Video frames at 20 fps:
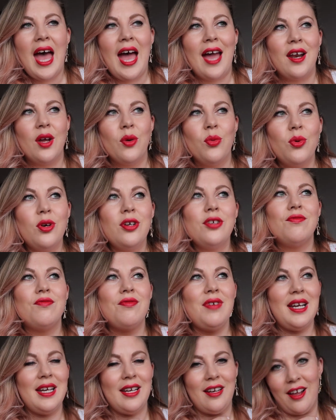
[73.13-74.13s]
And I would
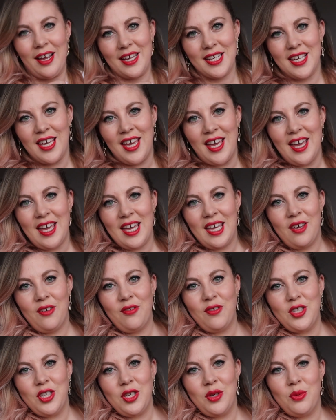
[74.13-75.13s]
really like it if
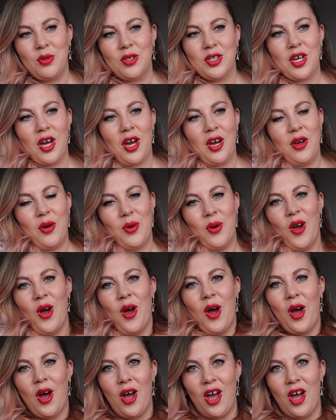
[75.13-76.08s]
you would go,